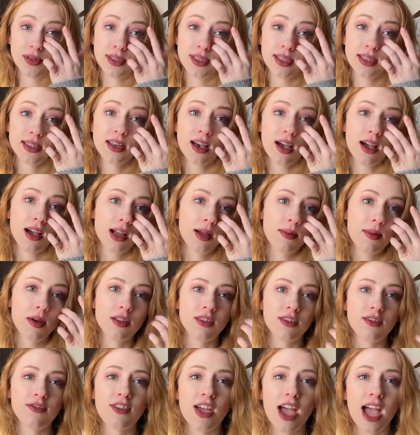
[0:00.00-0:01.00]
to talk about
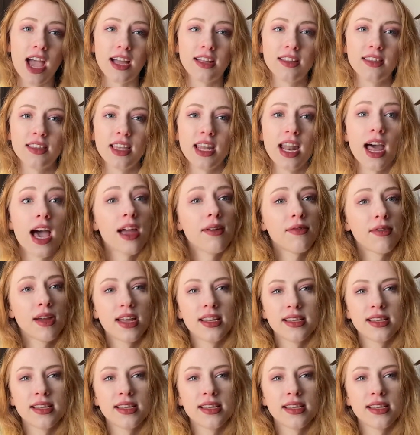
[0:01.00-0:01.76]
the fact that I read